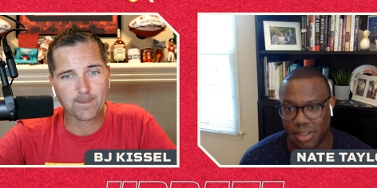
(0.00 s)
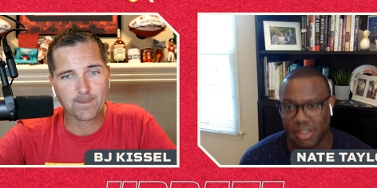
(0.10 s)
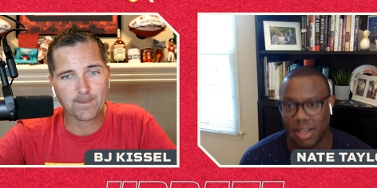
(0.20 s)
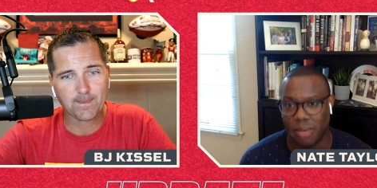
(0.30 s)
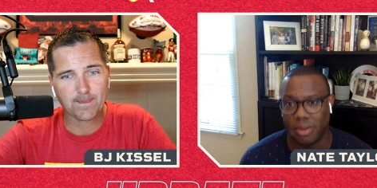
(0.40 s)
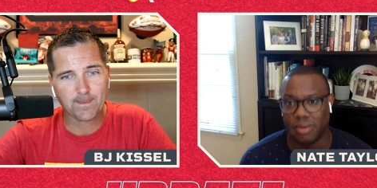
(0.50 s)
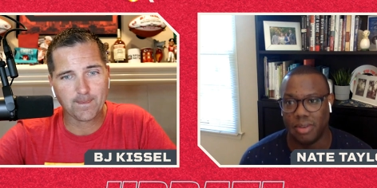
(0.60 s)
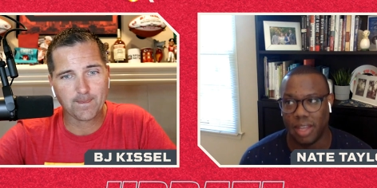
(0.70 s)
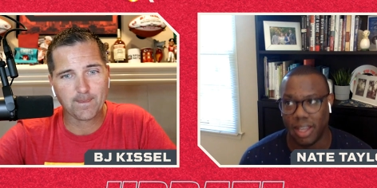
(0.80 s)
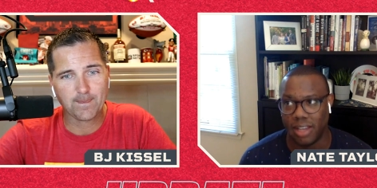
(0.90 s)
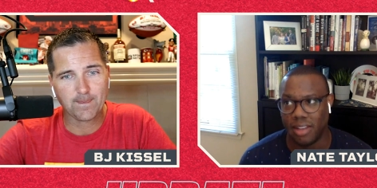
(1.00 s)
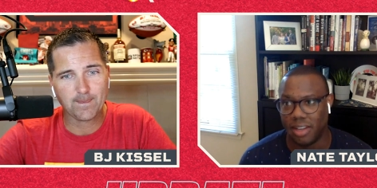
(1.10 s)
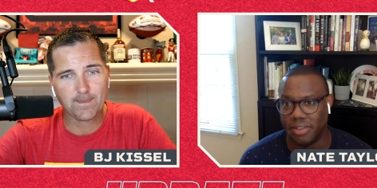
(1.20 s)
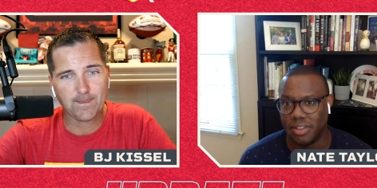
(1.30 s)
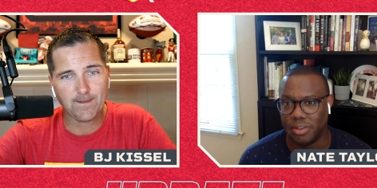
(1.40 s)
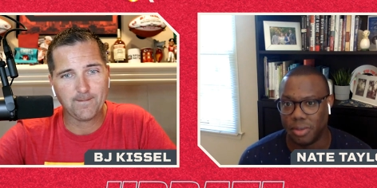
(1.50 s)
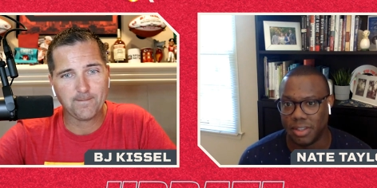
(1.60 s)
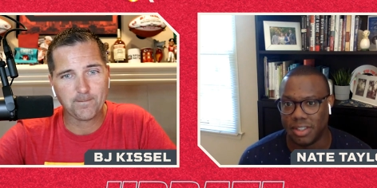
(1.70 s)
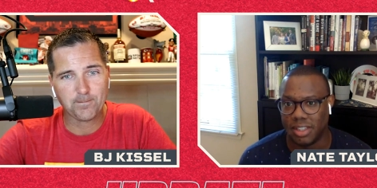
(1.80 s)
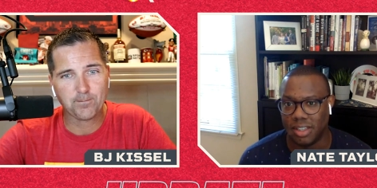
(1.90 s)
Speaker 1: as much as I would again love to
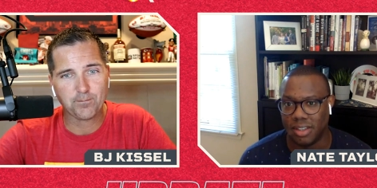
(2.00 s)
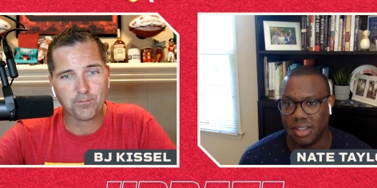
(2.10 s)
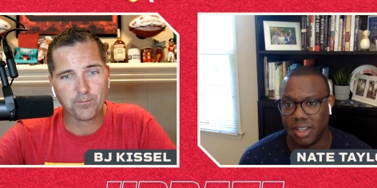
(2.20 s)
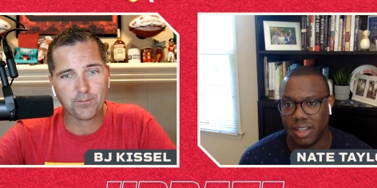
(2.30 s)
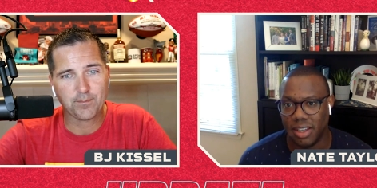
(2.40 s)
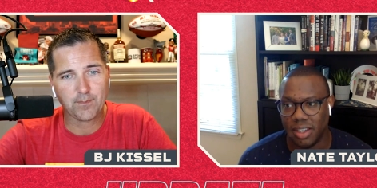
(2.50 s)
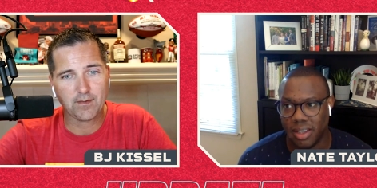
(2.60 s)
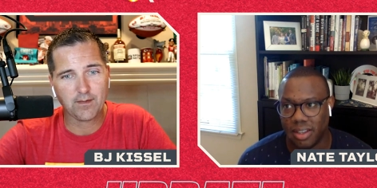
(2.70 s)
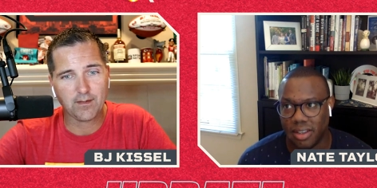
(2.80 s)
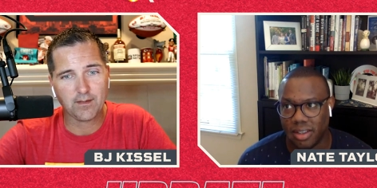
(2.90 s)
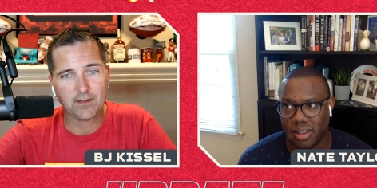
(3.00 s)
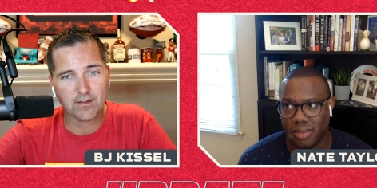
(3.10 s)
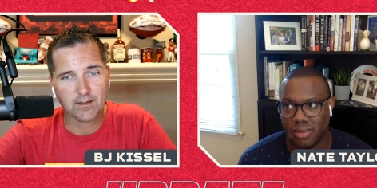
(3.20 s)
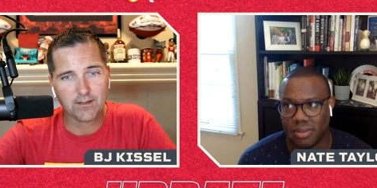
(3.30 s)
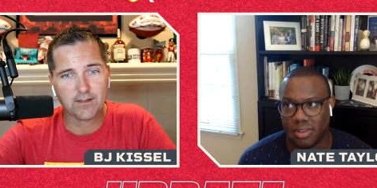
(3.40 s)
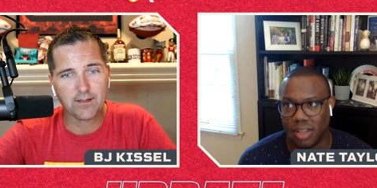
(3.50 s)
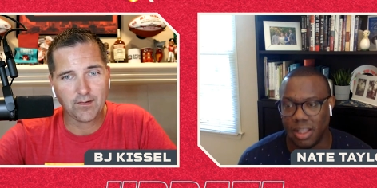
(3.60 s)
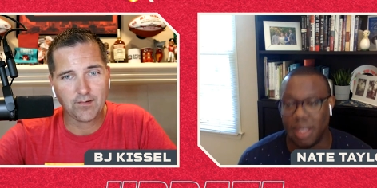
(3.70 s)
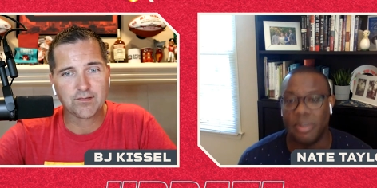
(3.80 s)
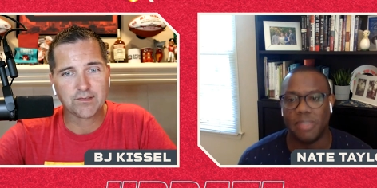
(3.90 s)
sort of see
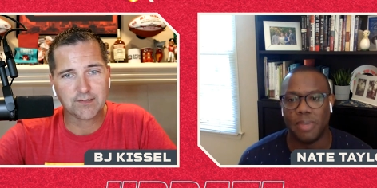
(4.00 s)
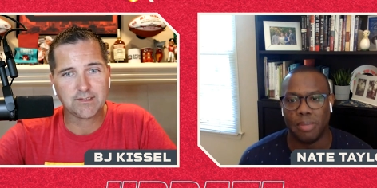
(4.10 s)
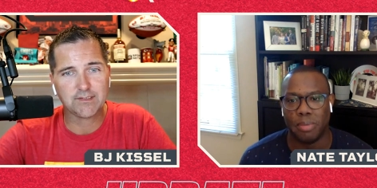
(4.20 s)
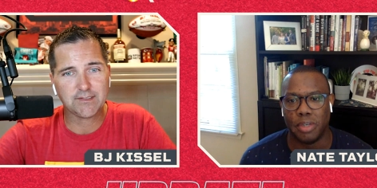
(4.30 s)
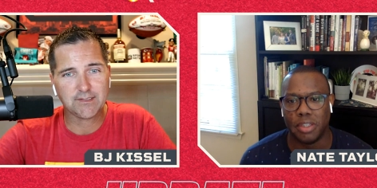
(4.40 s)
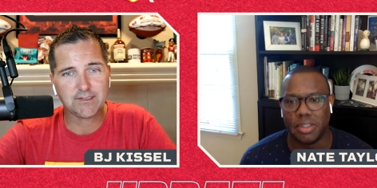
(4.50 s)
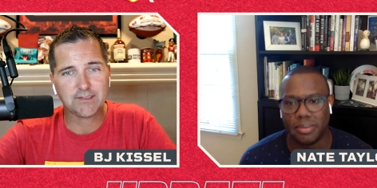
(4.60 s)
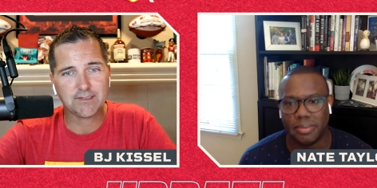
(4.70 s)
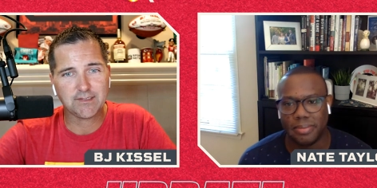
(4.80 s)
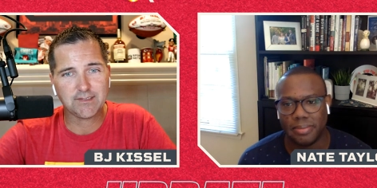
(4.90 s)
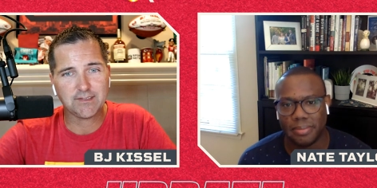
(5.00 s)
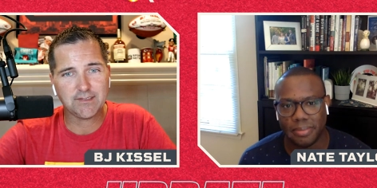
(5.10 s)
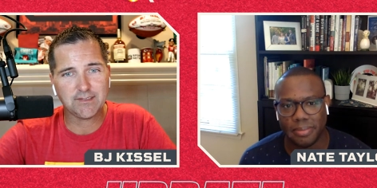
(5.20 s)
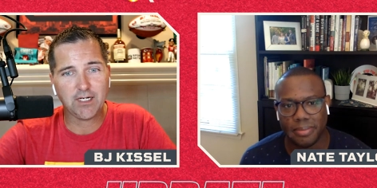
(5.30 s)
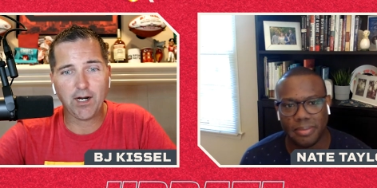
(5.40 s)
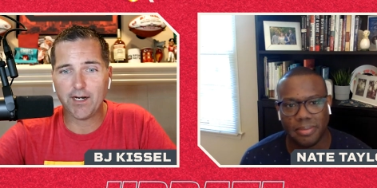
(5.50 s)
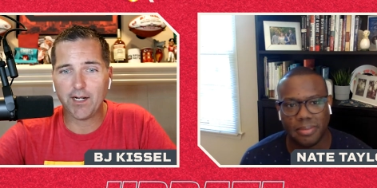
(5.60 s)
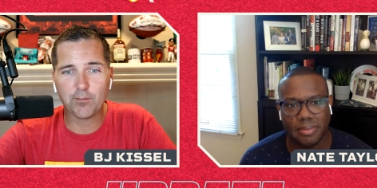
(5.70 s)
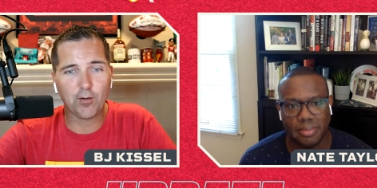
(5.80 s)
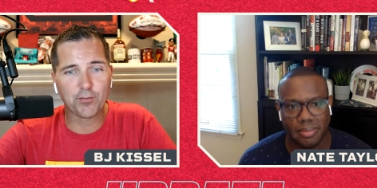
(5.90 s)
the limits being pushed.
Speaker 2: All right,
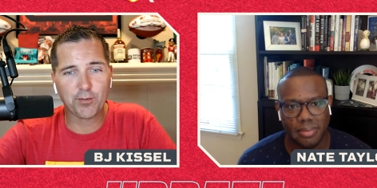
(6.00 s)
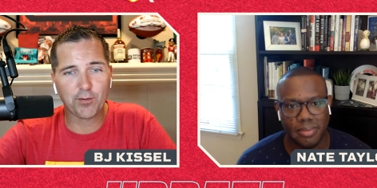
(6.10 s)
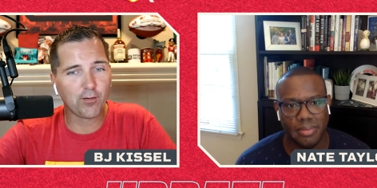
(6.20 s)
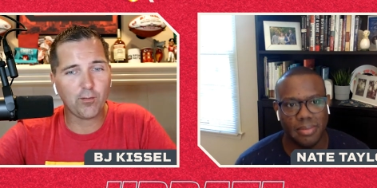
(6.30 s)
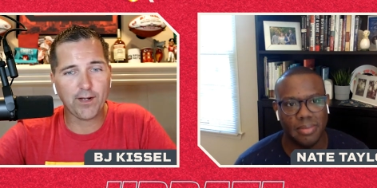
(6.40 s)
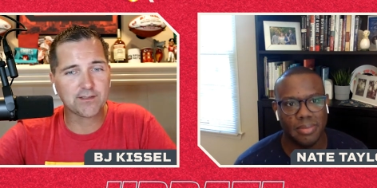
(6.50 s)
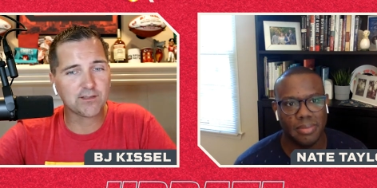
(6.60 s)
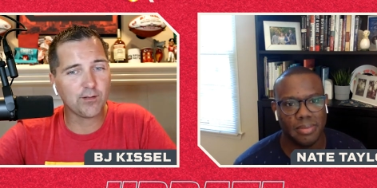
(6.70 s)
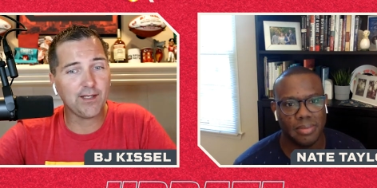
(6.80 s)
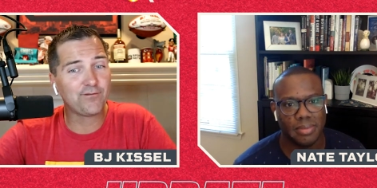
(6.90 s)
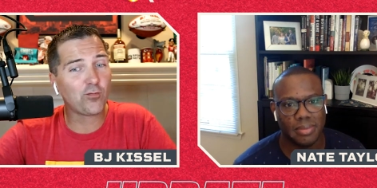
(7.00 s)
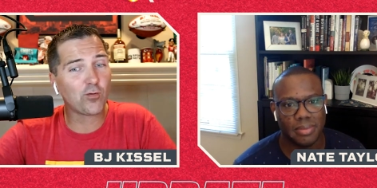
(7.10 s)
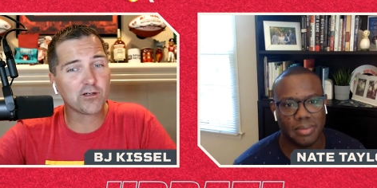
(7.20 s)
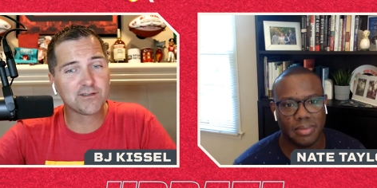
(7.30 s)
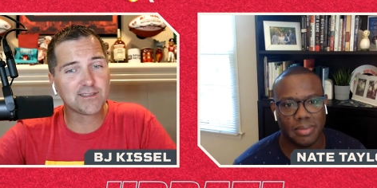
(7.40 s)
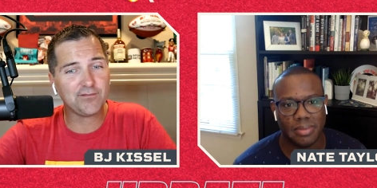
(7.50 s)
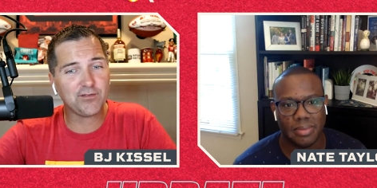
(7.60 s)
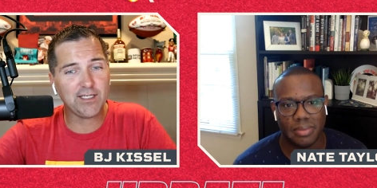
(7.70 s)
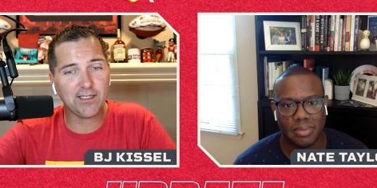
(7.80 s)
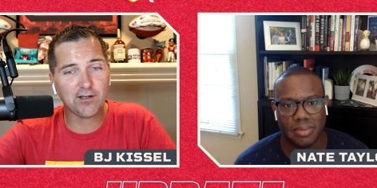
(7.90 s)
I'm going through it real quick. So he had
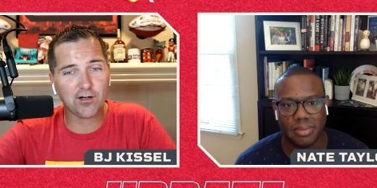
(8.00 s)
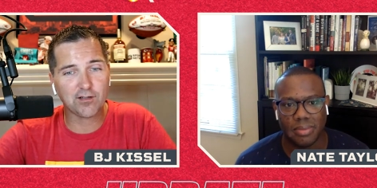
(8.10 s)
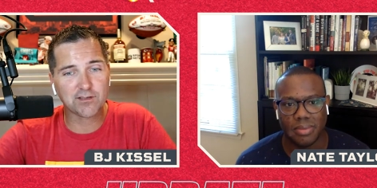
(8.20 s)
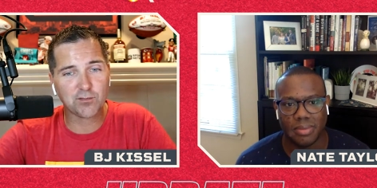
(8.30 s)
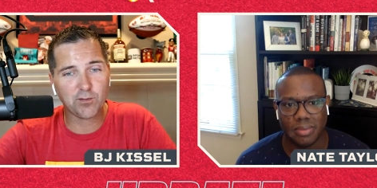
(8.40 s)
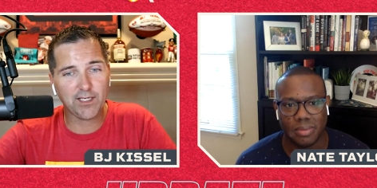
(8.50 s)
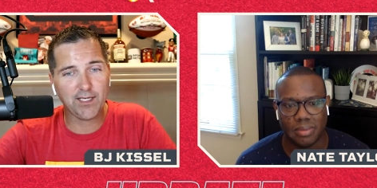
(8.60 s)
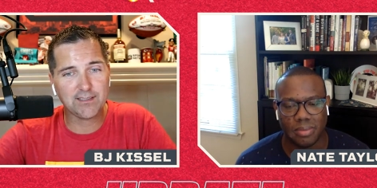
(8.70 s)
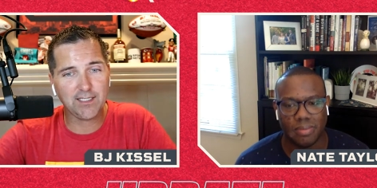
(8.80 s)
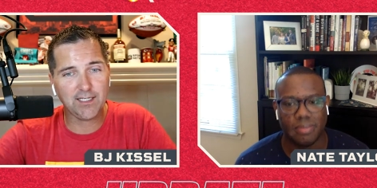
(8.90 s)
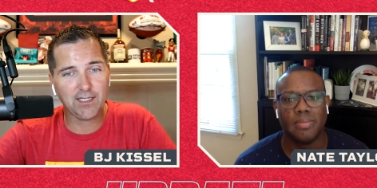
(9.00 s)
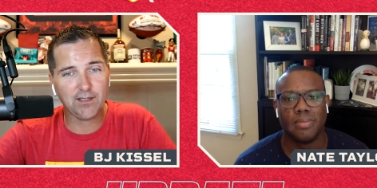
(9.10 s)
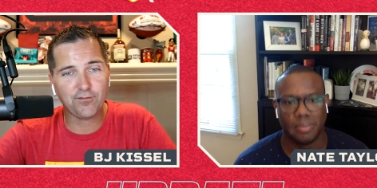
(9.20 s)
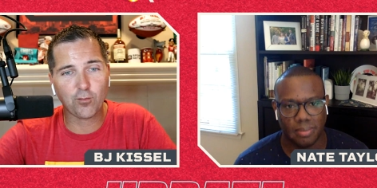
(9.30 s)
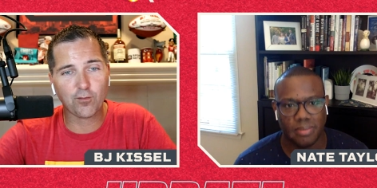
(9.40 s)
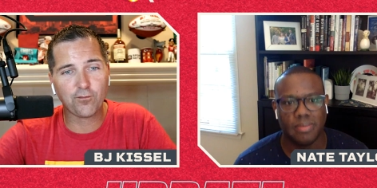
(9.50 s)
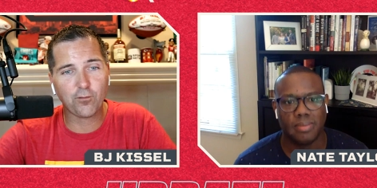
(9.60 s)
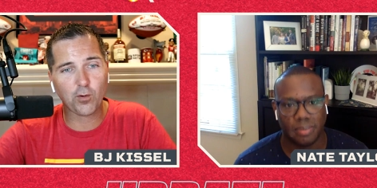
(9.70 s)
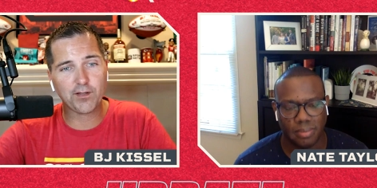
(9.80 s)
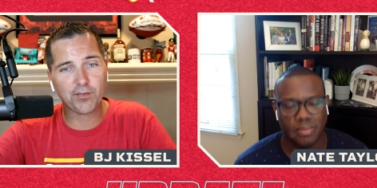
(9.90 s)
478 yards in 2018, a
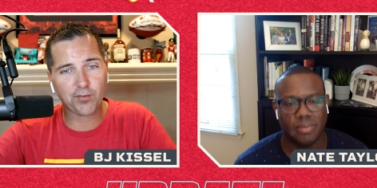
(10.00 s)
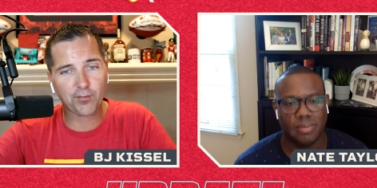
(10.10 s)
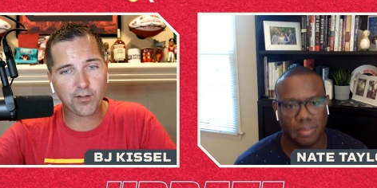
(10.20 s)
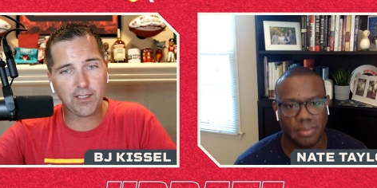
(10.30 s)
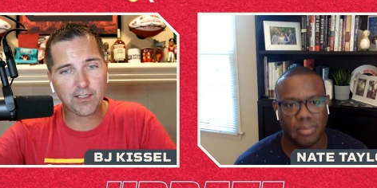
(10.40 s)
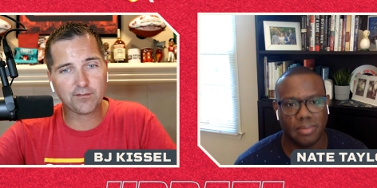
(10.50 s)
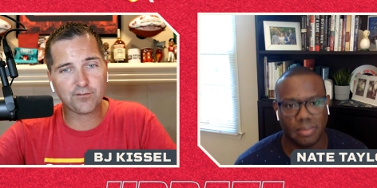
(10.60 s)
443 and a